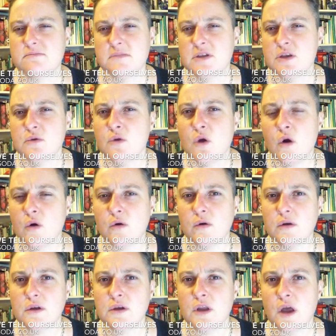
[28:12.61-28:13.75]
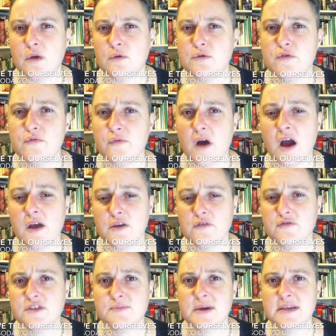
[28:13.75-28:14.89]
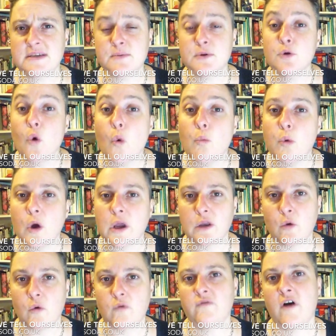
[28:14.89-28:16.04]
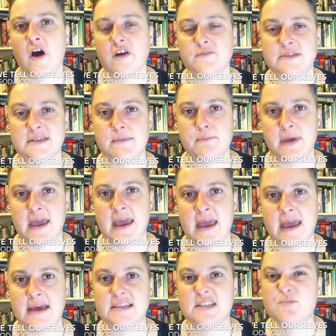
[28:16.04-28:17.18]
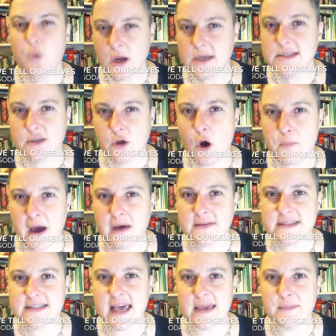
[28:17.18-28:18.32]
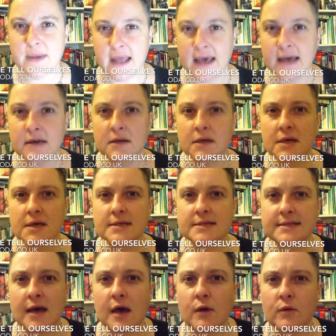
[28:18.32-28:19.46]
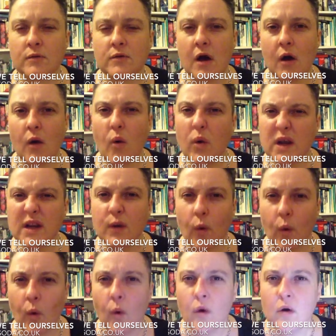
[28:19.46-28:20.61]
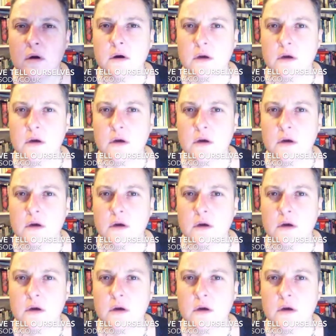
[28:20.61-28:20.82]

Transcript: you're not, you know, you've just picked up a 0.05% beer here. Sprite's got about the same in it. So all in all,